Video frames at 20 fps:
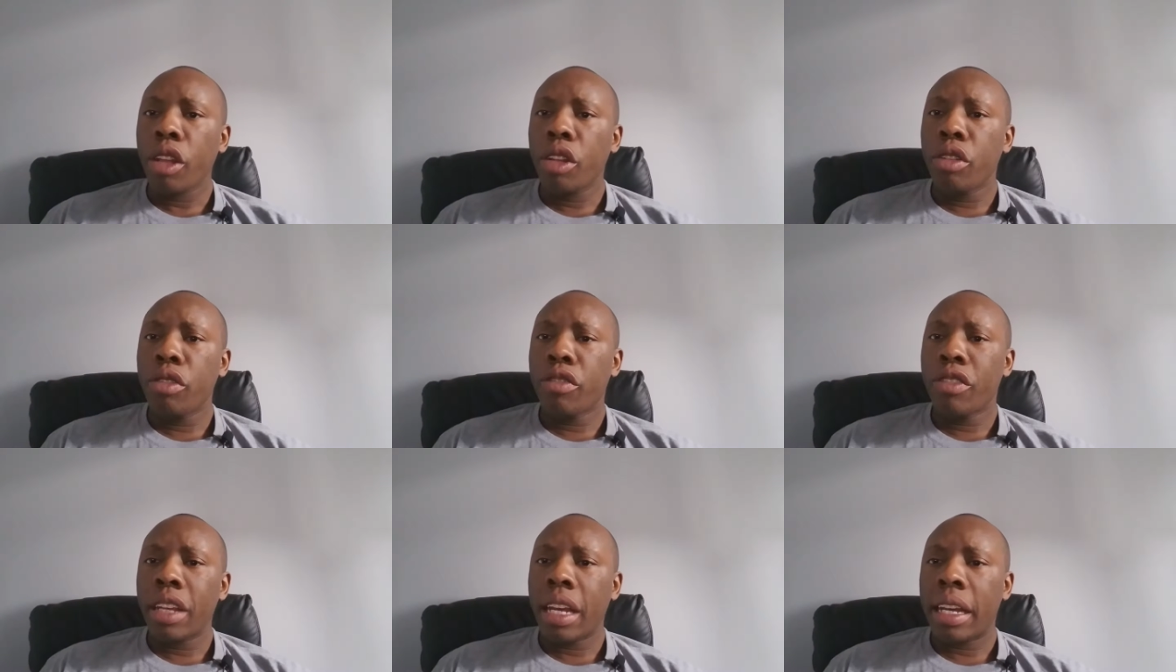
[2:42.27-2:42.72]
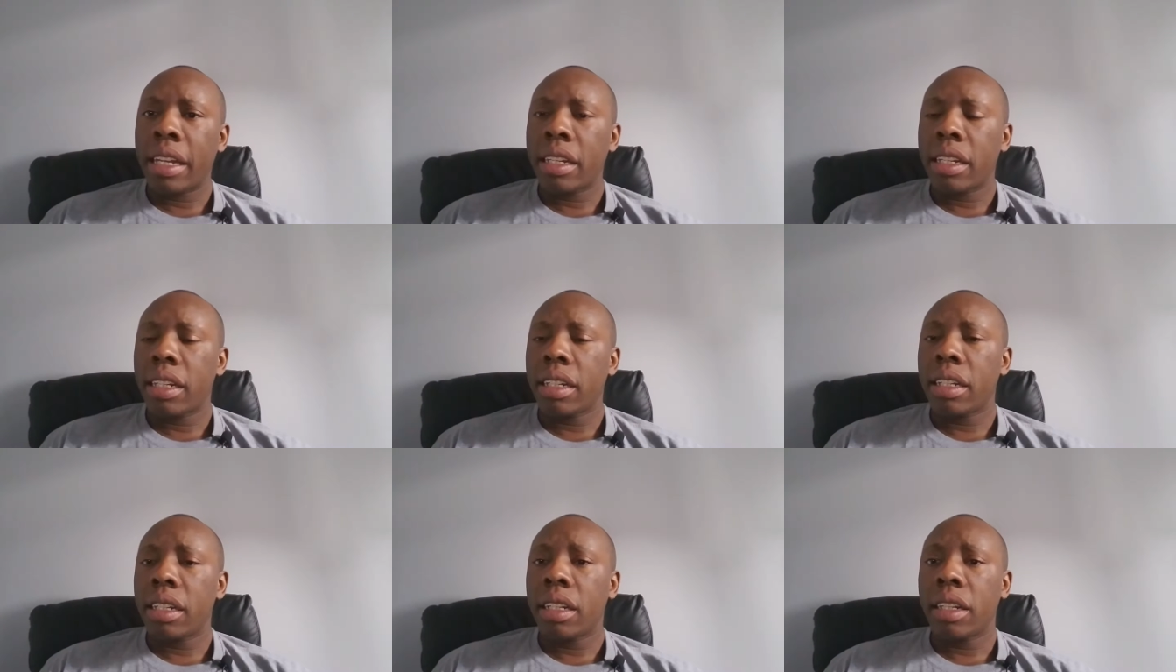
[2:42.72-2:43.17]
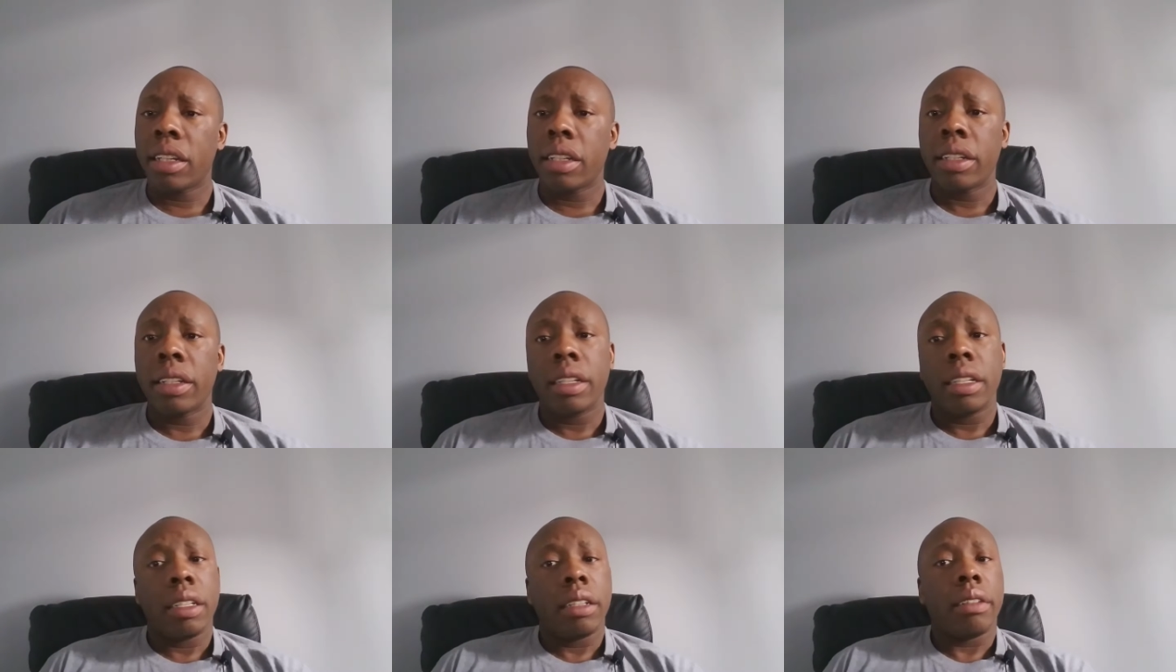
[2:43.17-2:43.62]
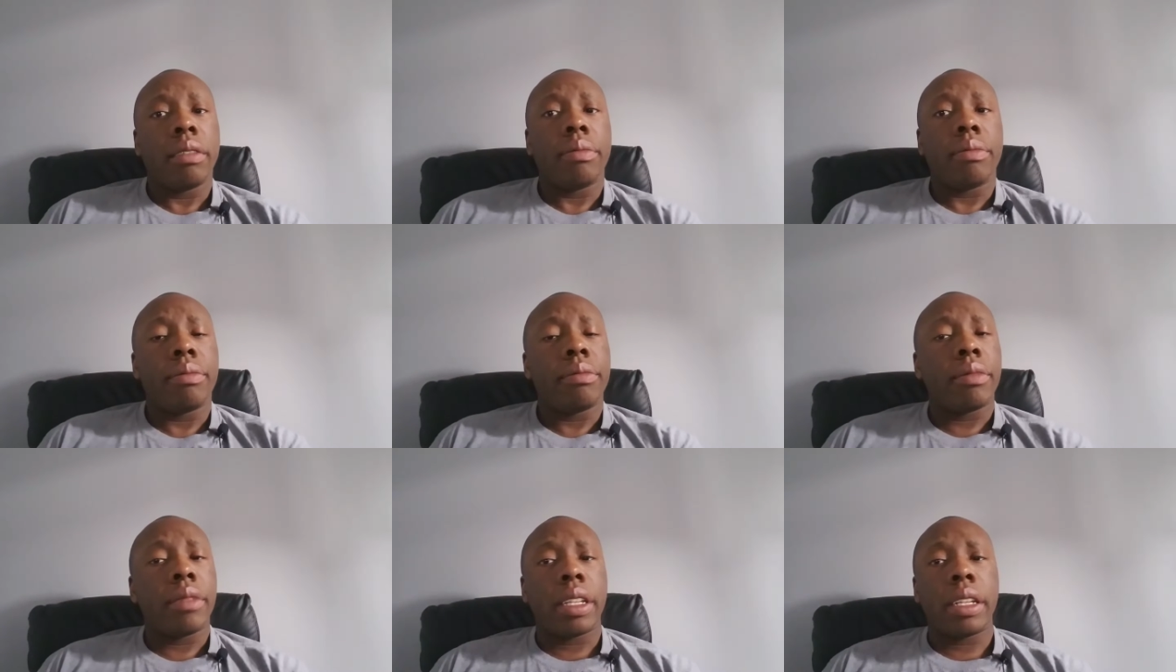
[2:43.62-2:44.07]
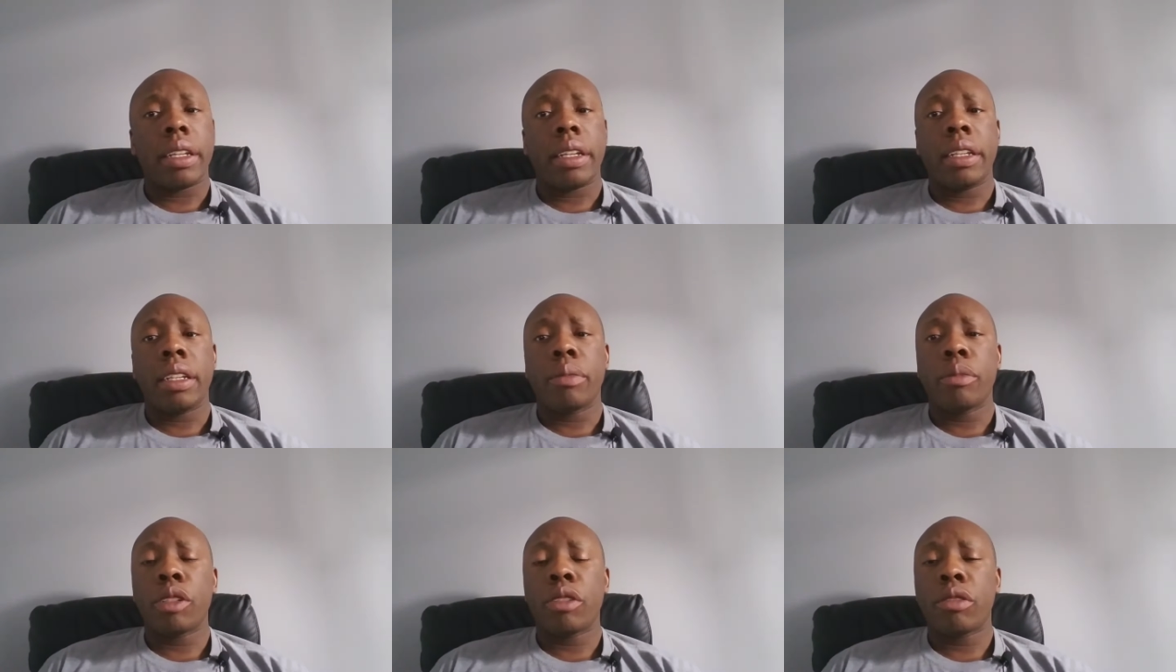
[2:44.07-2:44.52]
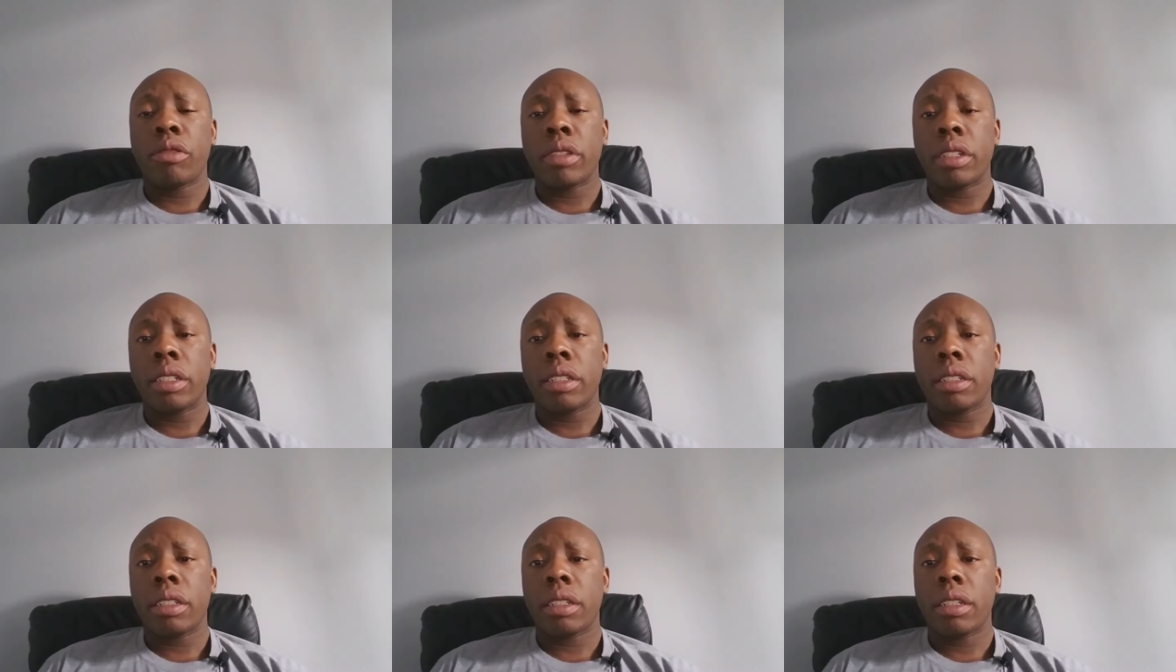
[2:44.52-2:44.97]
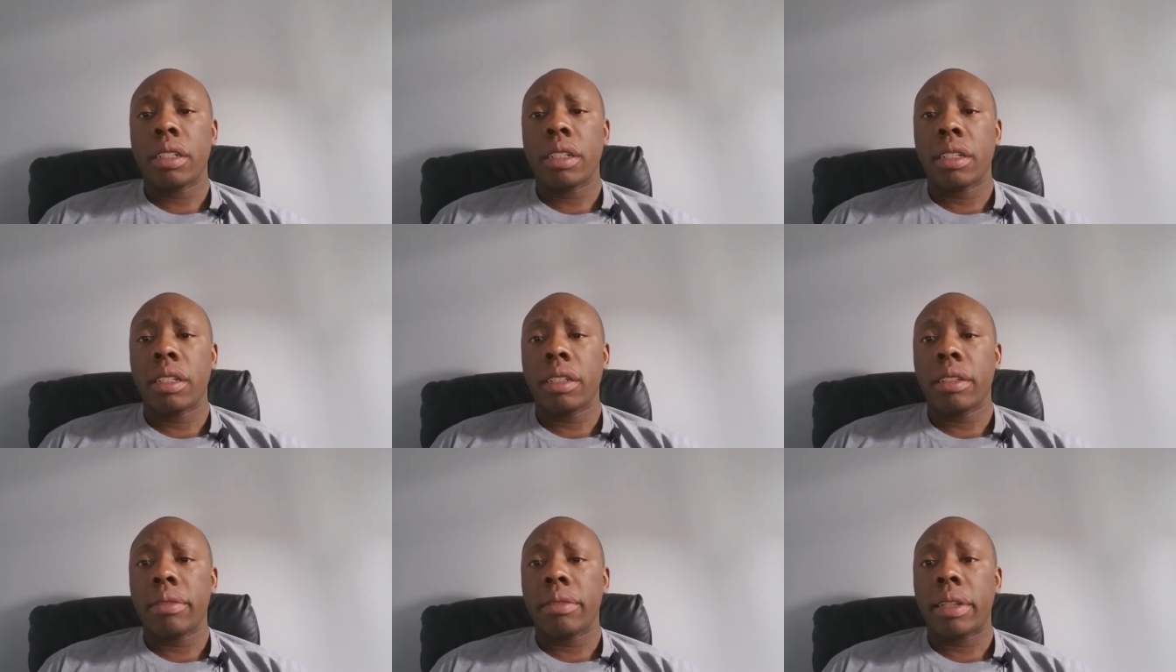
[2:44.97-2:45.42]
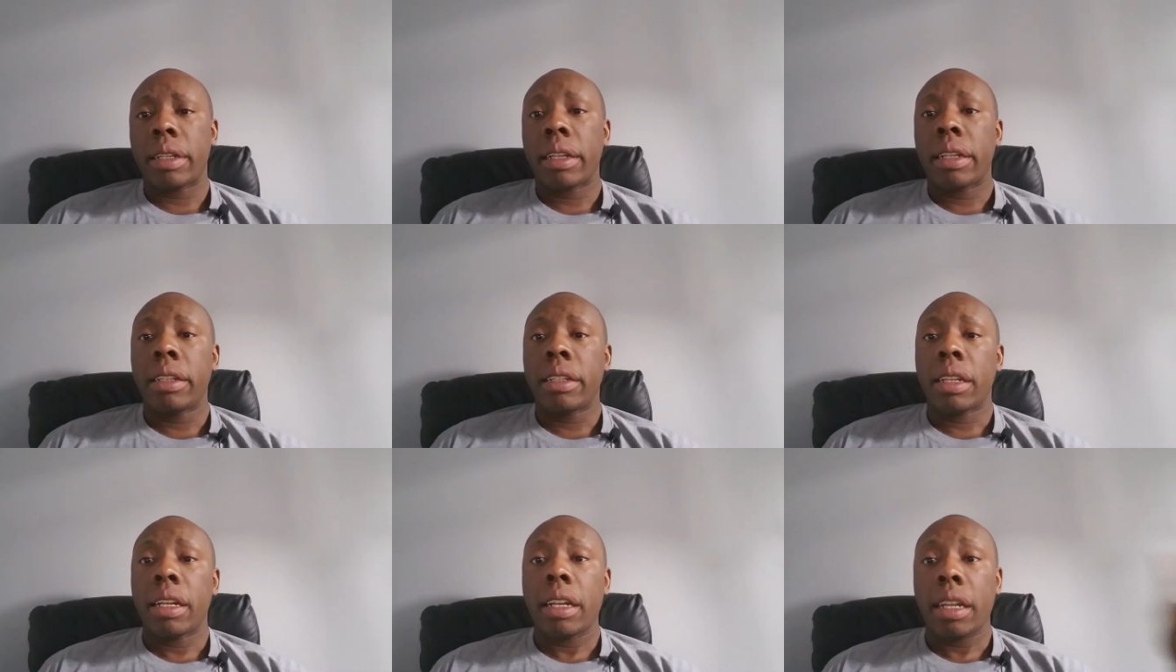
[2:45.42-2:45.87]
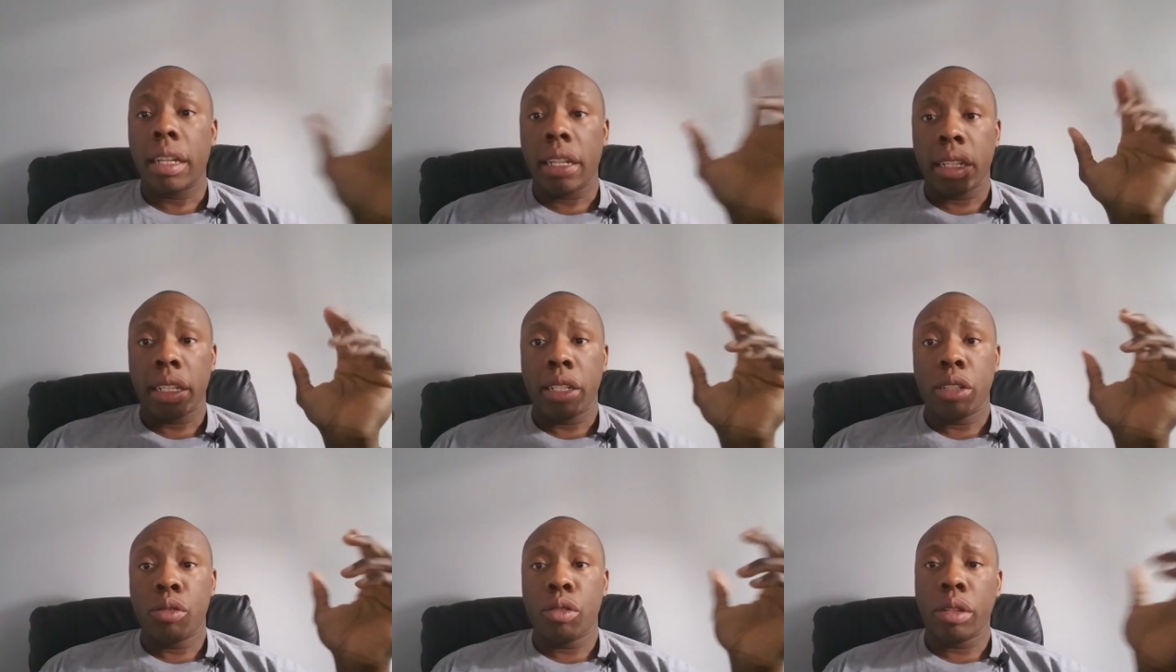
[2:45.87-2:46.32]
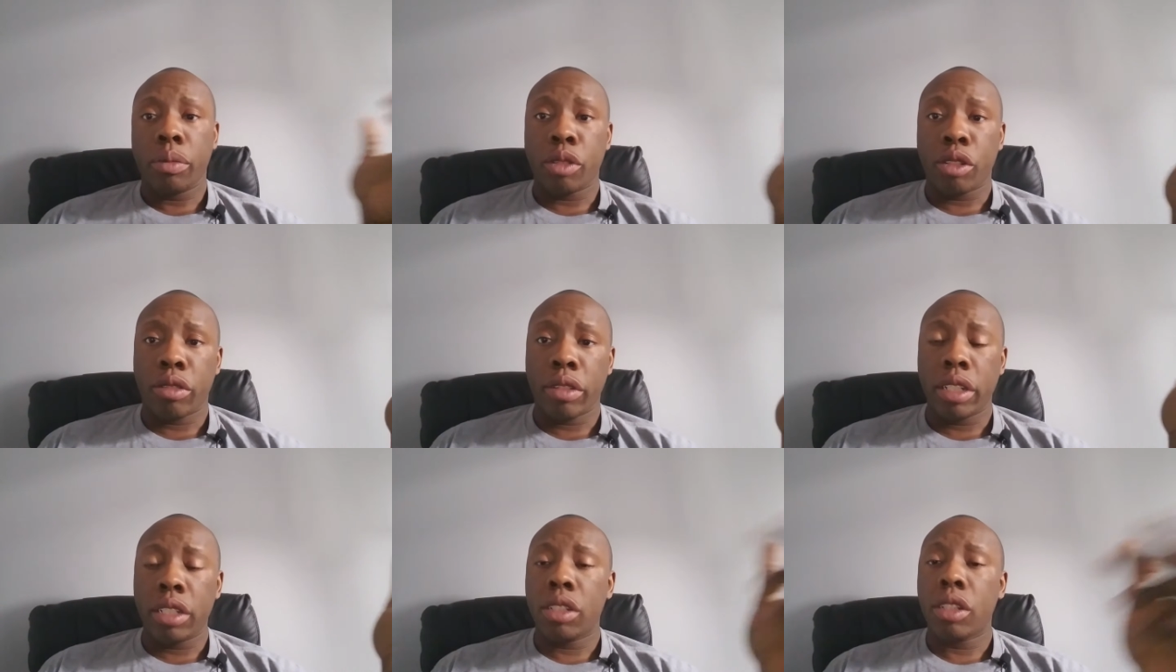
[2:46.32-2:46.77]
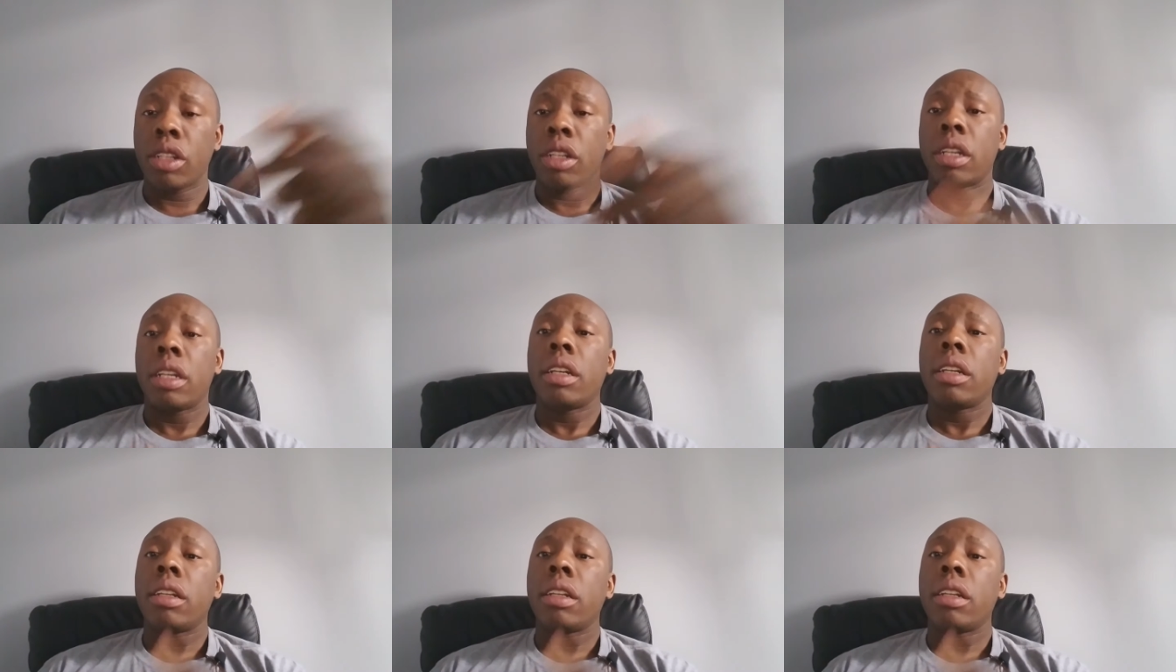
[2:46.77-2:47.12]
you've got a an immigrant uh, an illegal immigrant